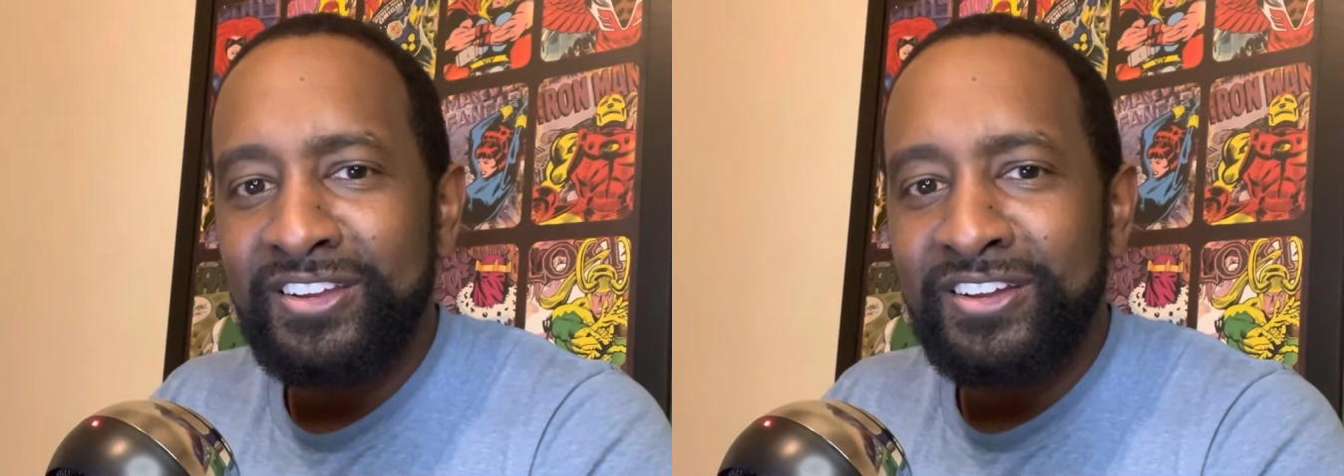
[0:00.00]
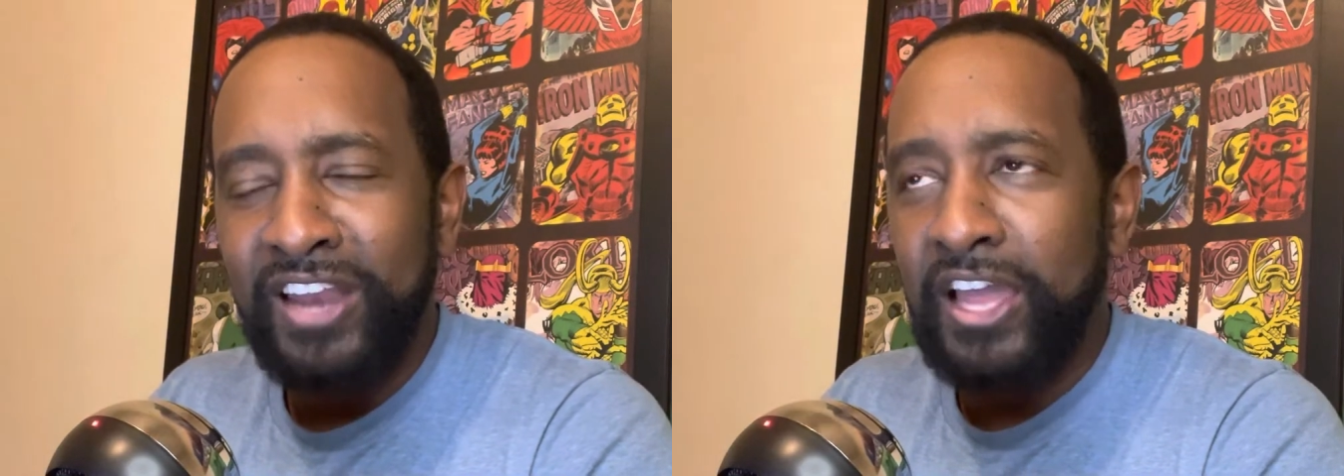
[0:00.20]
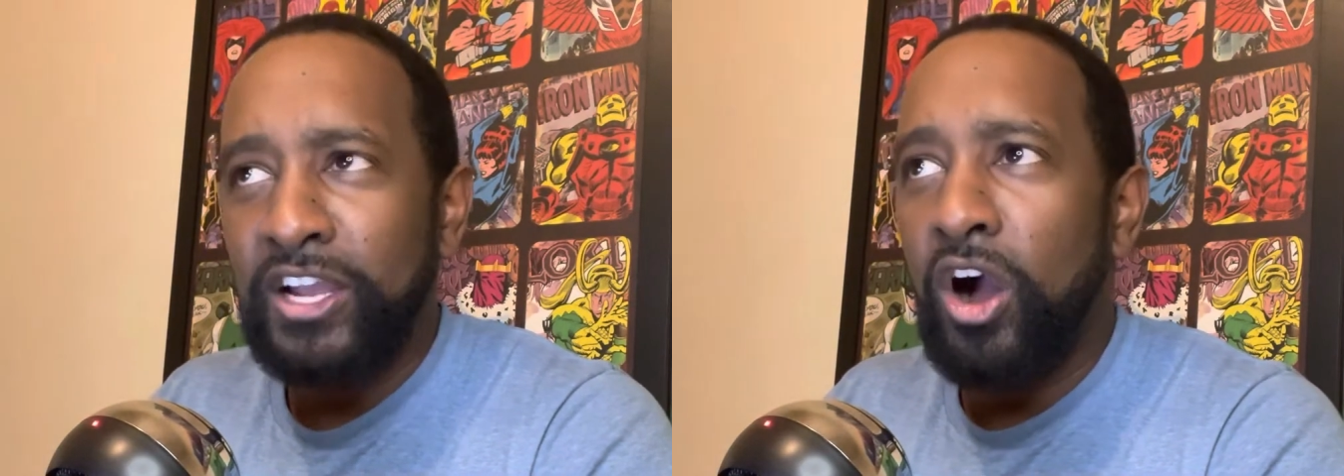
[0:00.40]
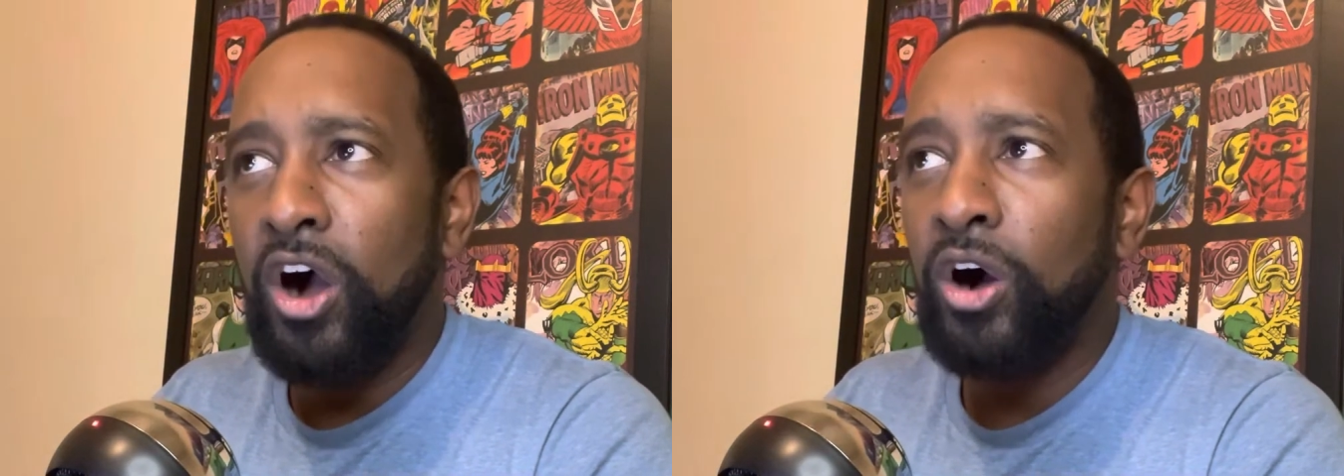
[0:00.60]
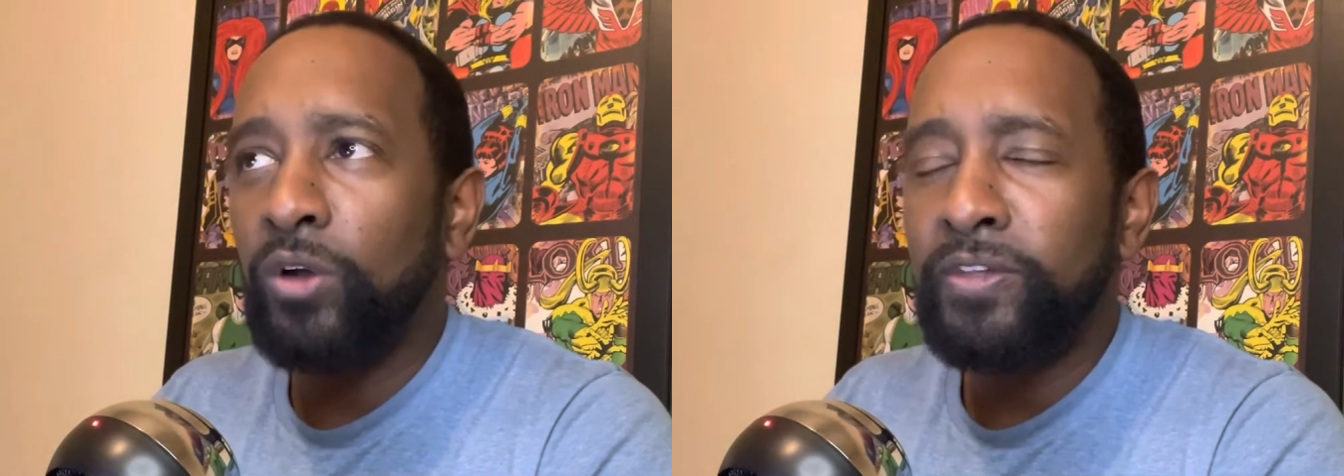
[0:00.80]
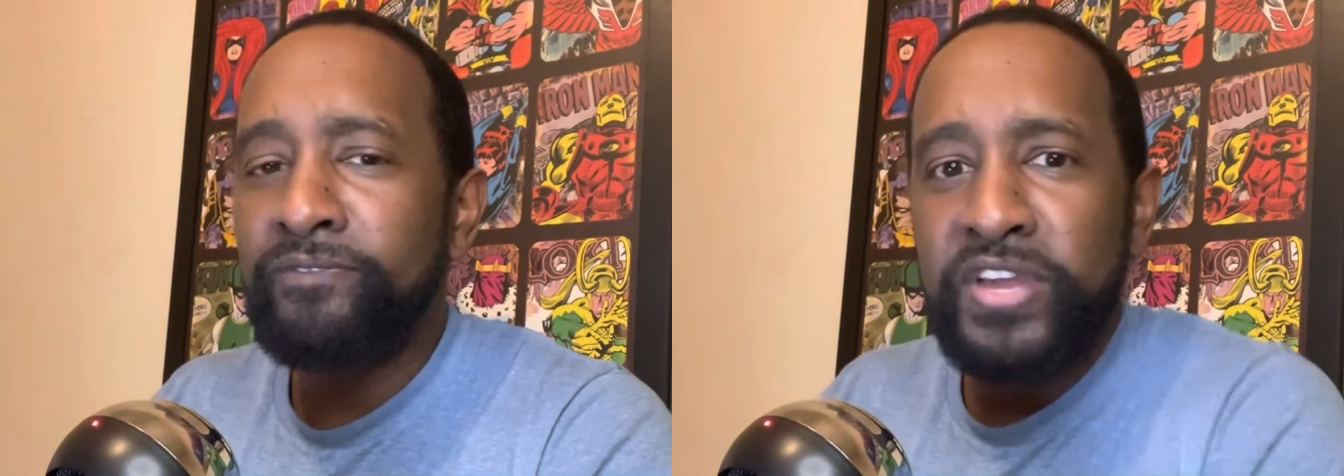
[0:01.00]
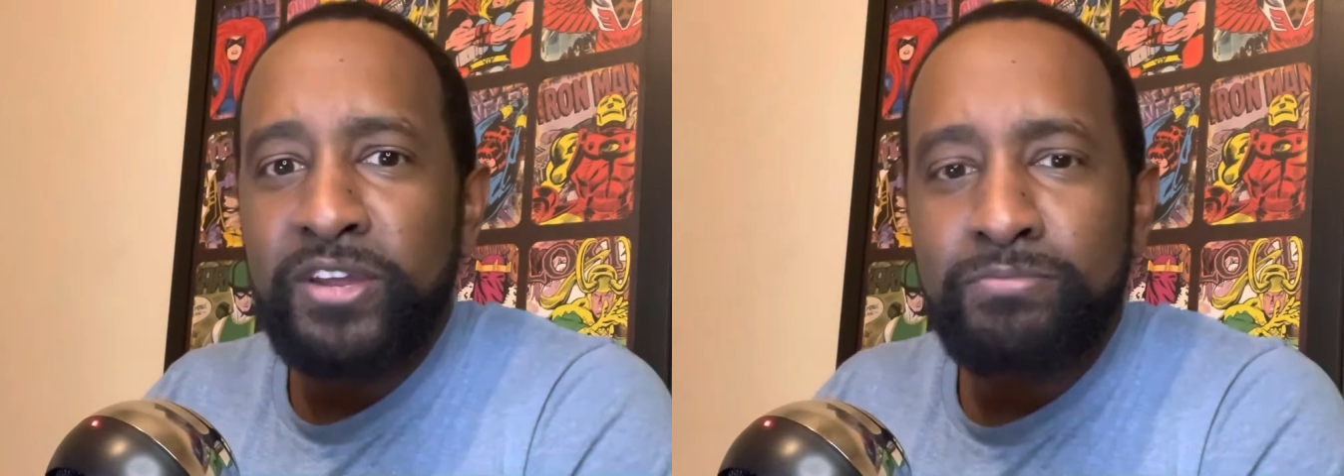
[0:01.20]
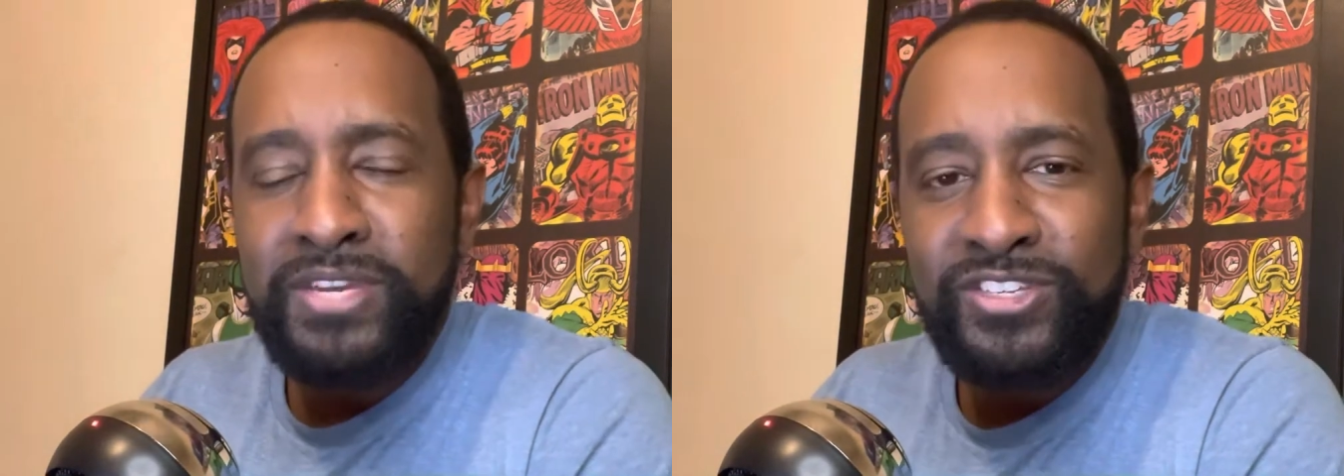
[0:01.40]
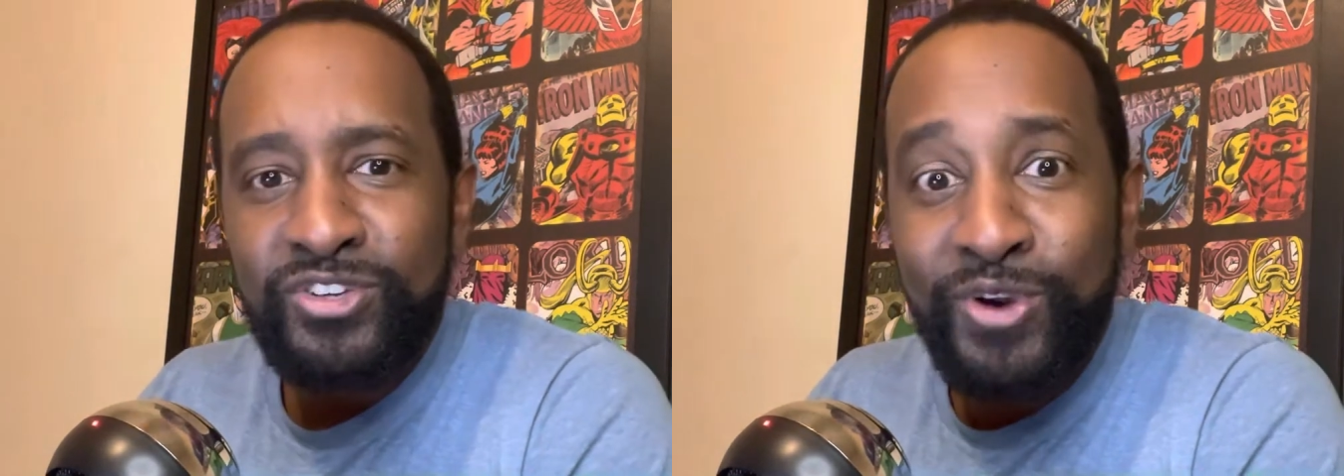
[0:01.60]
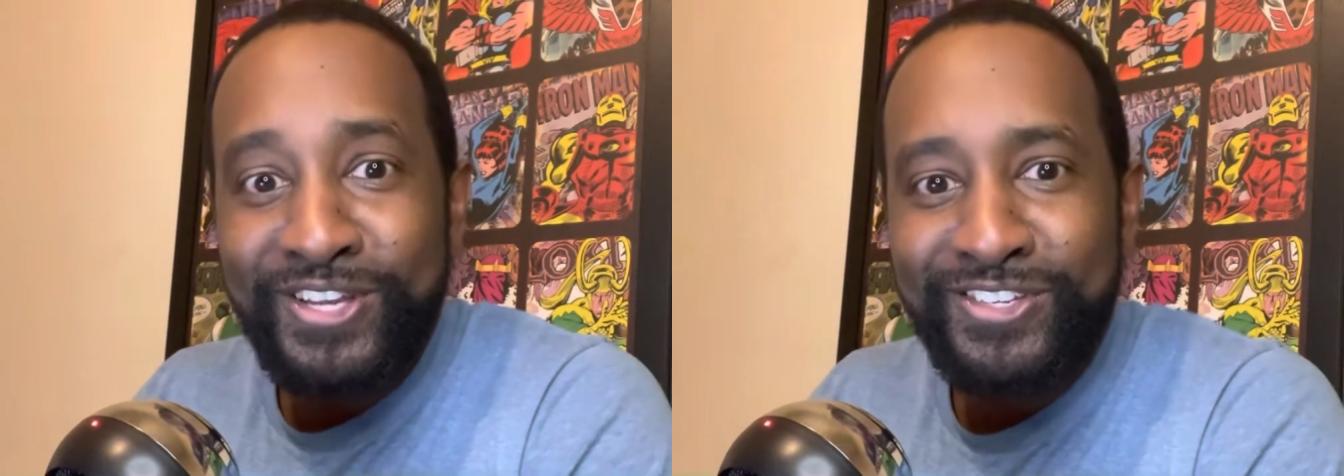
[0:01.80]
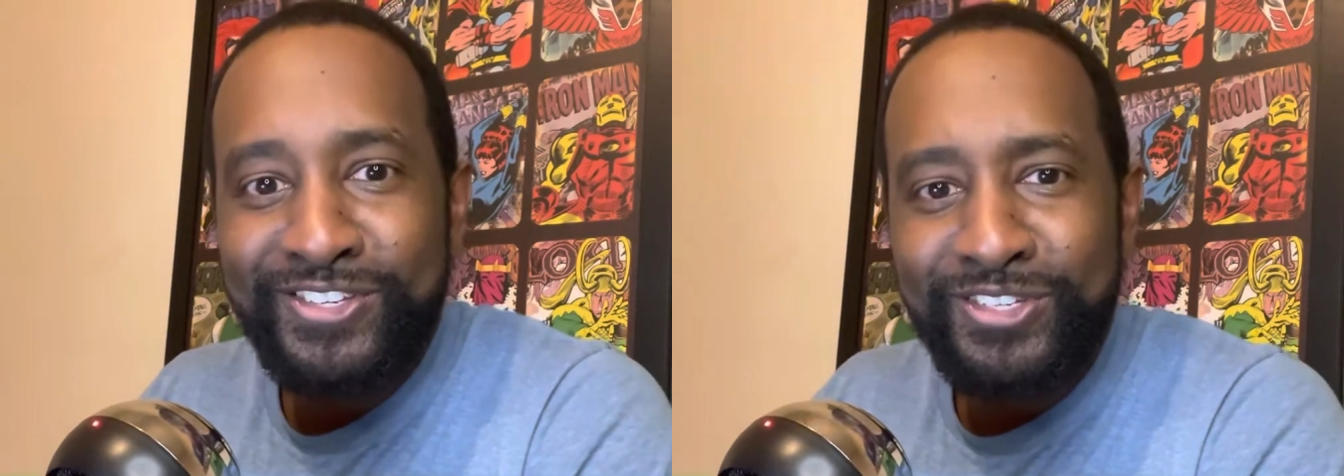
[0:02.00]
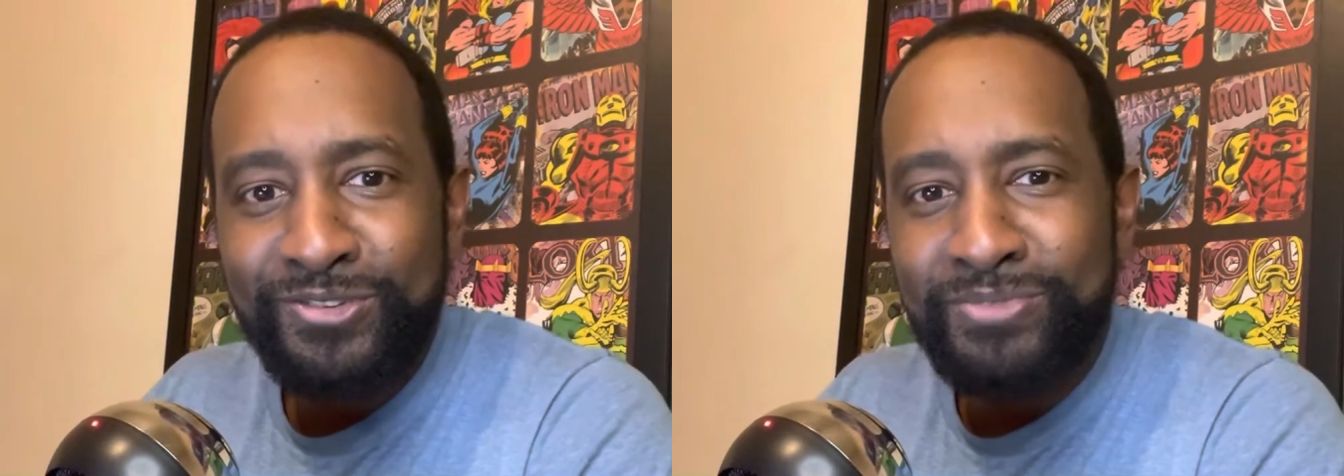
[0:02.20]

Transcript: Like all the venomous criticism